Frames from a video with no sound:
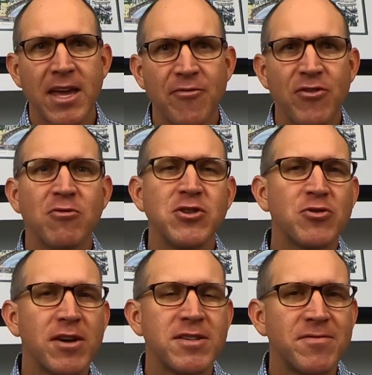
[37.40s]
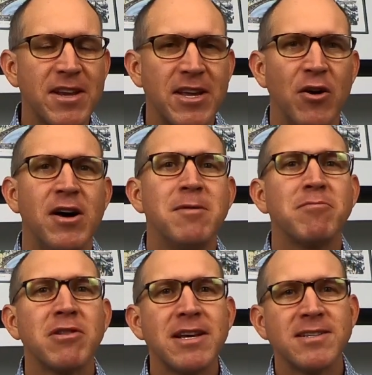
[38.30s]
If you enjoy this video,
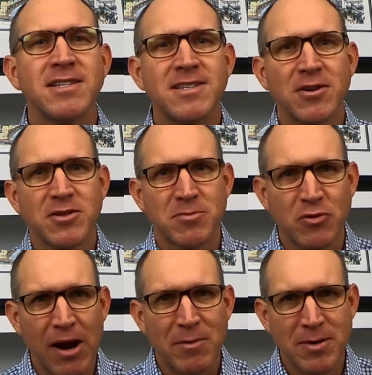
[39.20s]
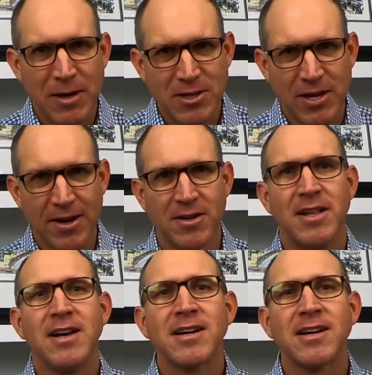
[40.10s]
please consider subscribing to my channel,